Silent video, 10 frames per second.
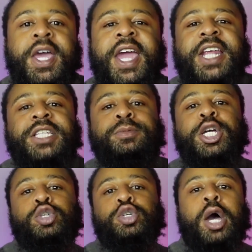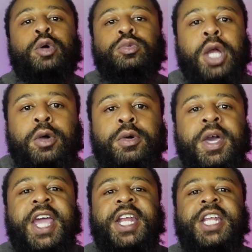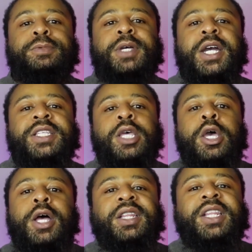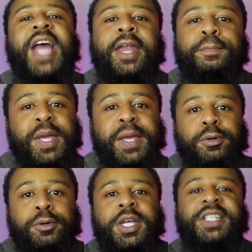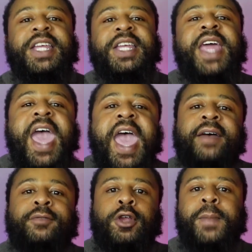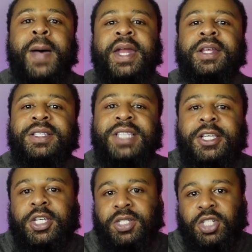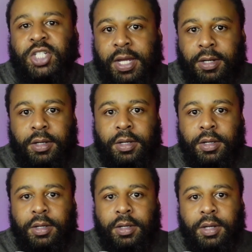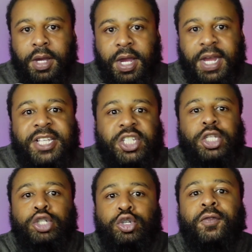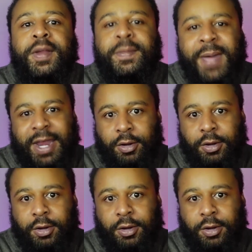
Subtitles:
And that's because you don't know. And that's because a lot of people didn't have nobody to teach us shit. And that's just the truth of the matter.